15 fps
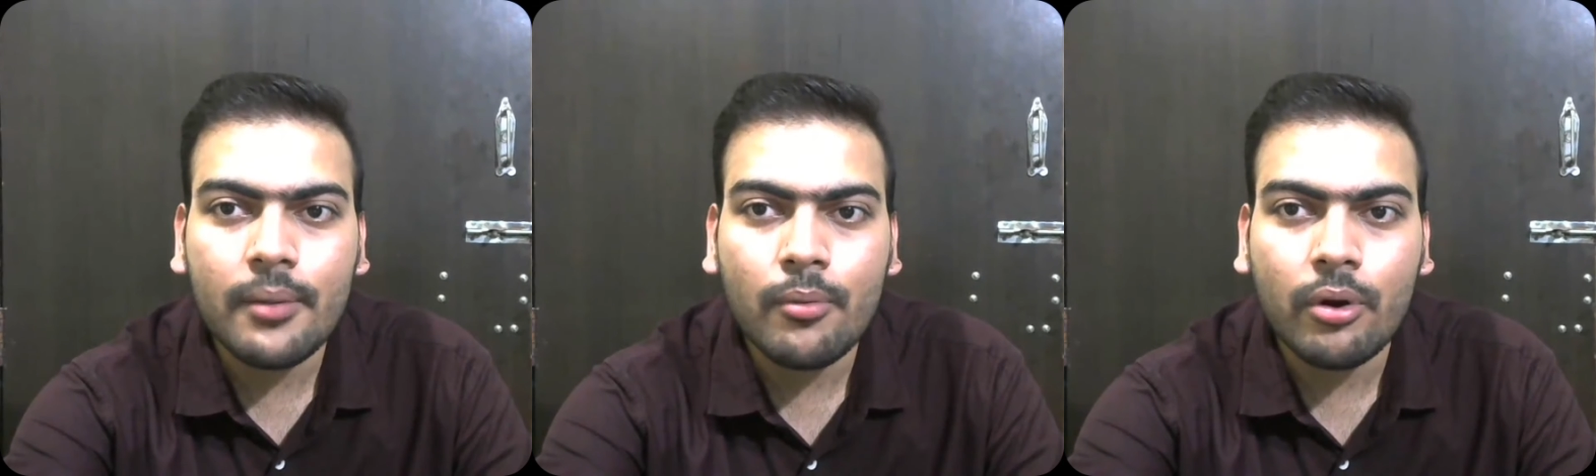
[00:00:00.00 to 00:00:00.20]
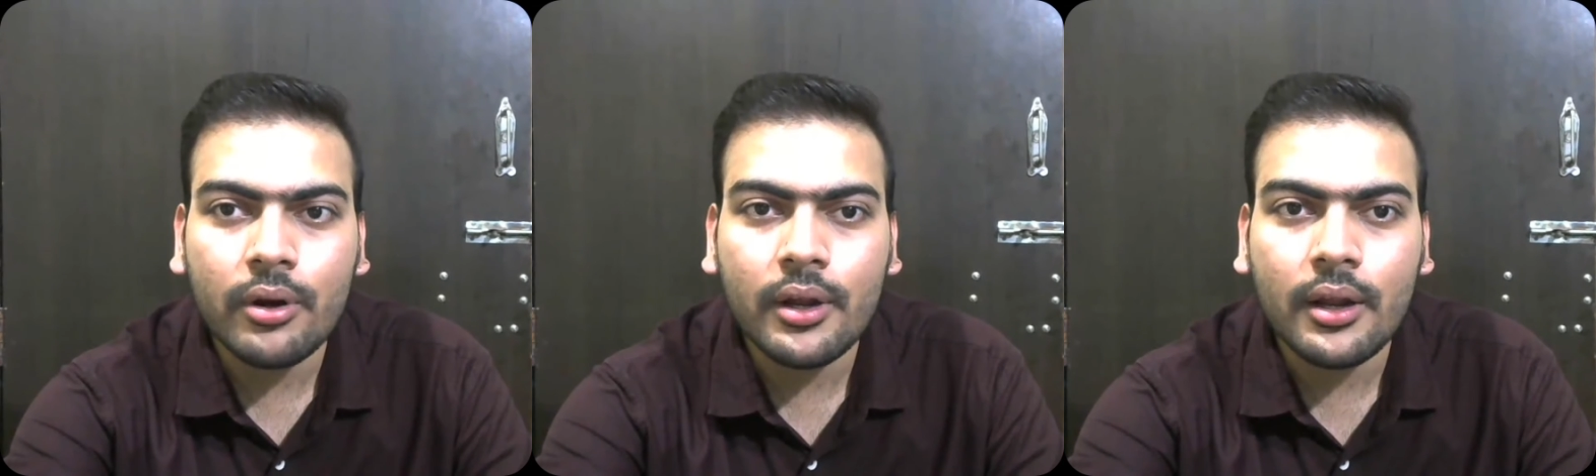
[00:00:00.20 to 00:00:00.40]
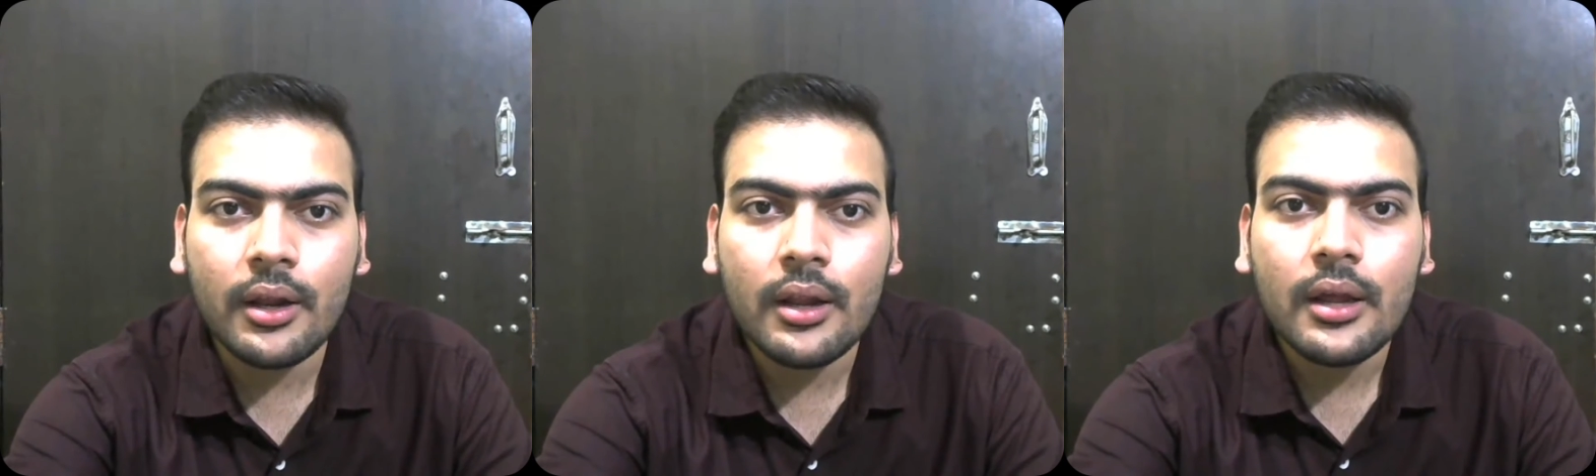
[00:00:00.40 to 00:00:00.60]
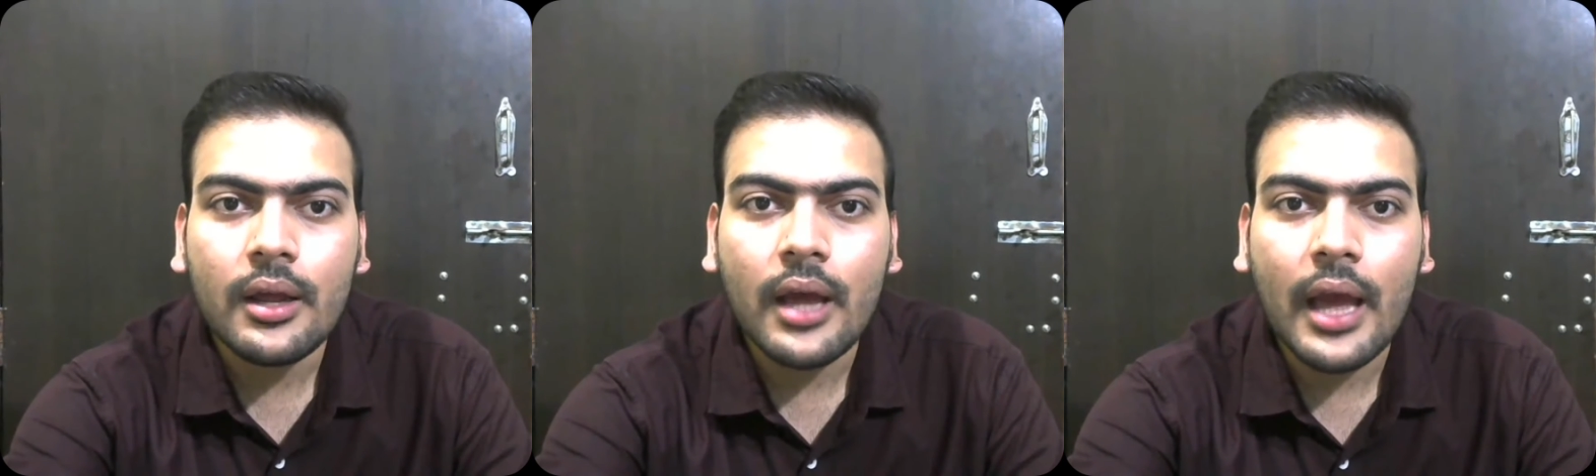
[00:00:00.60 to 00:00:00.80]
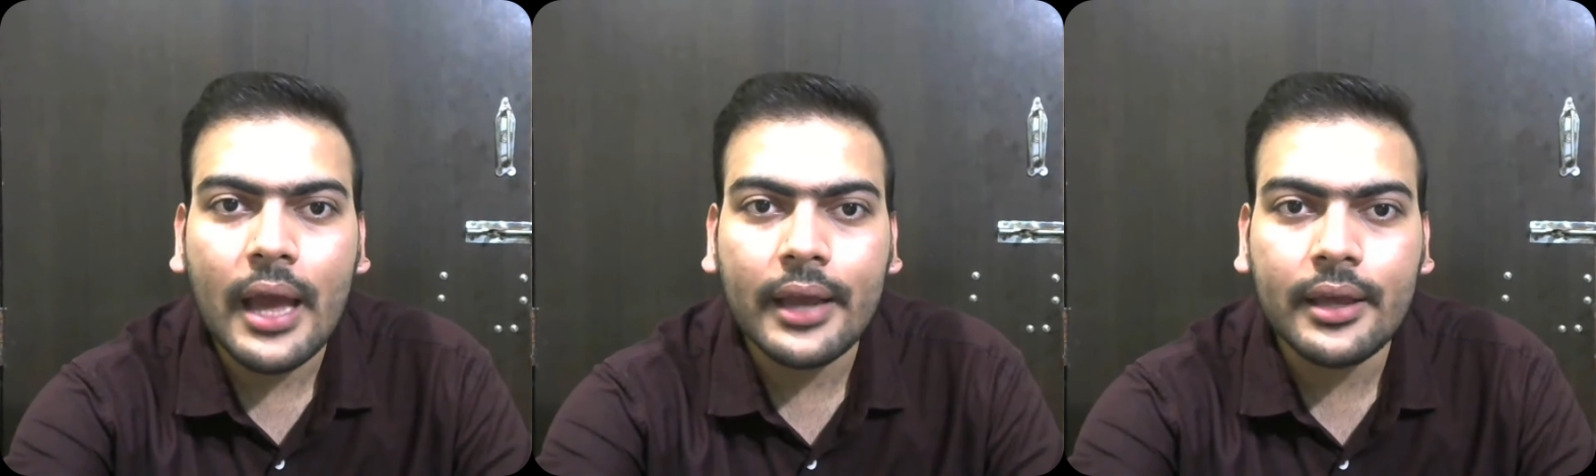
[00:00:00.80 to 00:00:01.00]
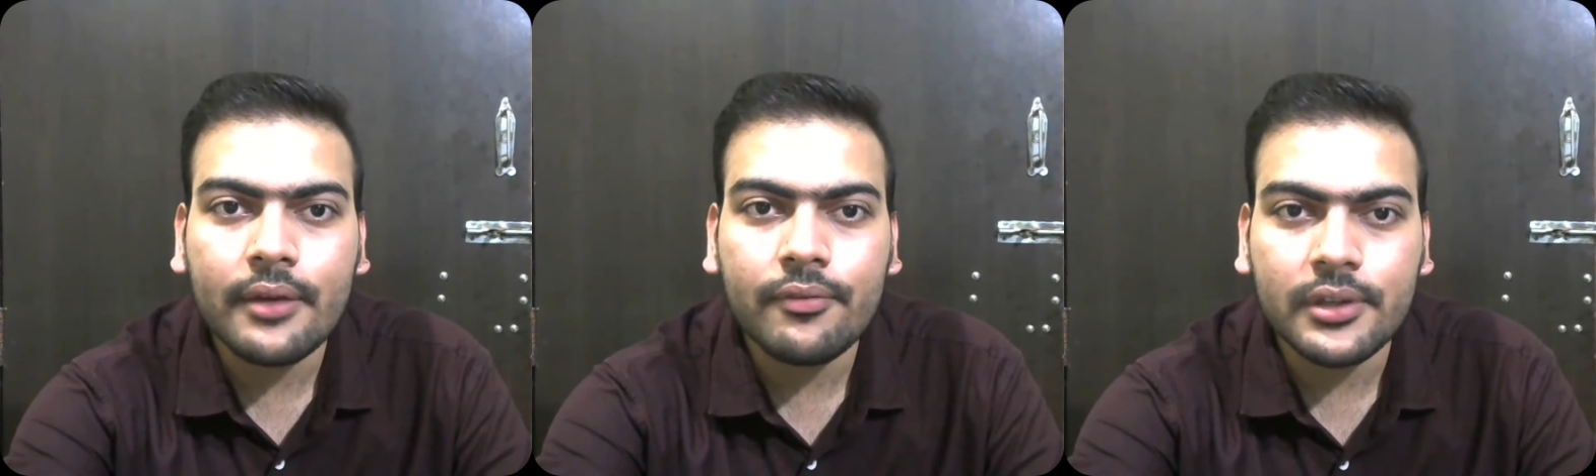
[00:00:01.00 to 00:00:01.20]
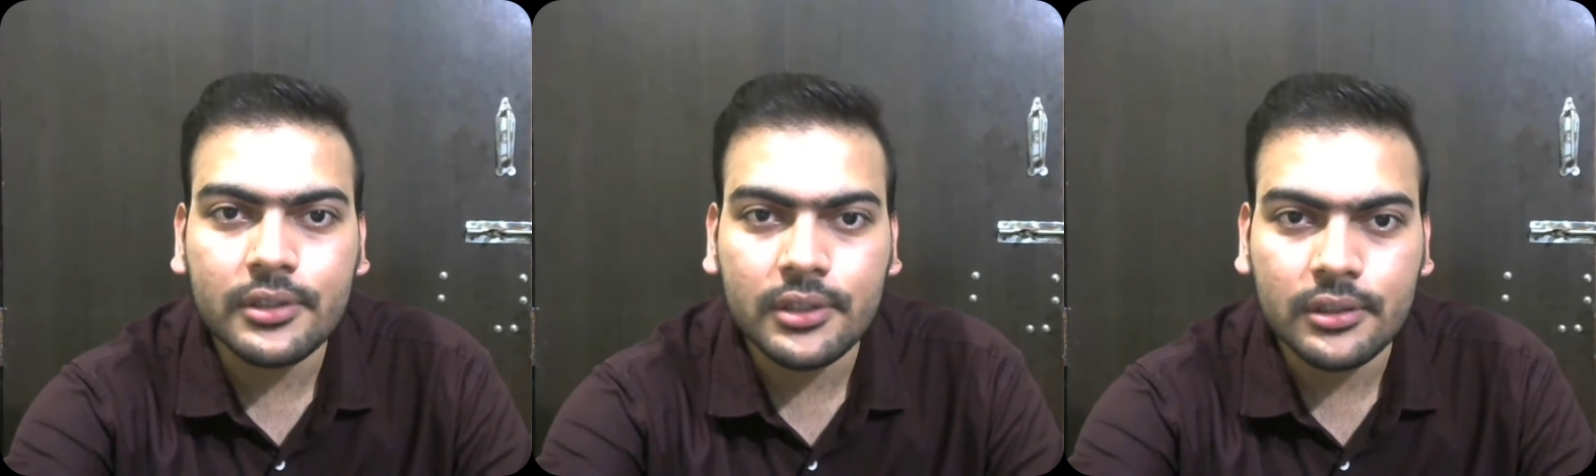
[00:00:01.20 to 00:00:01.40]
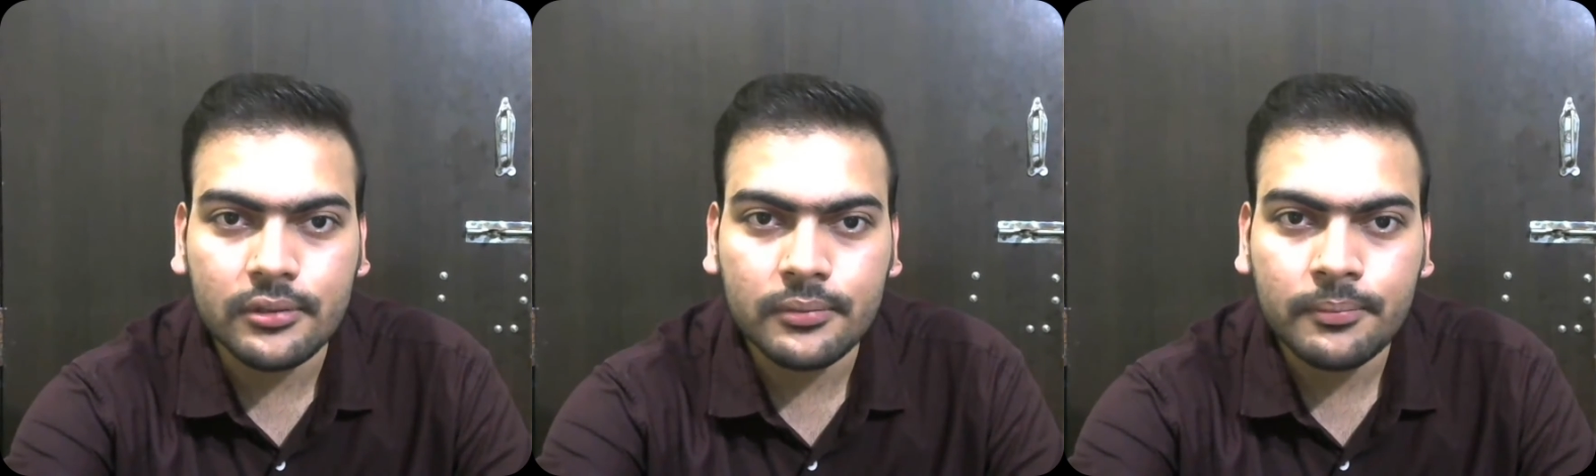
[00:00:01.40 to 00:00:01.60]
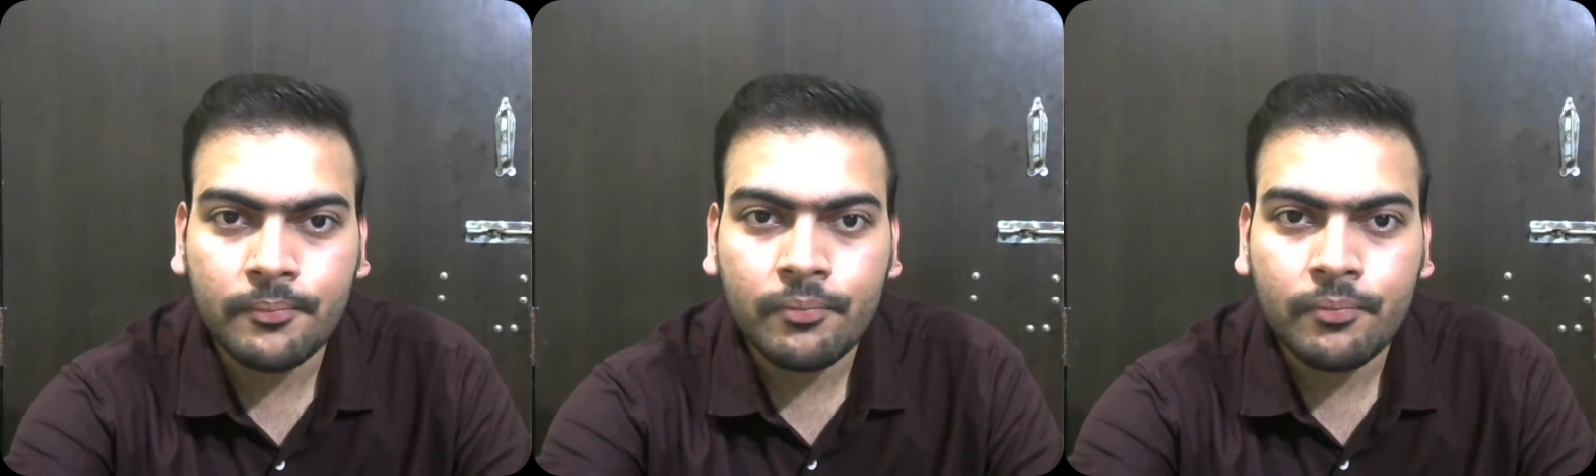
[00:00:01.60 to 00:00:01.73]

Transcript: model, hacking phases,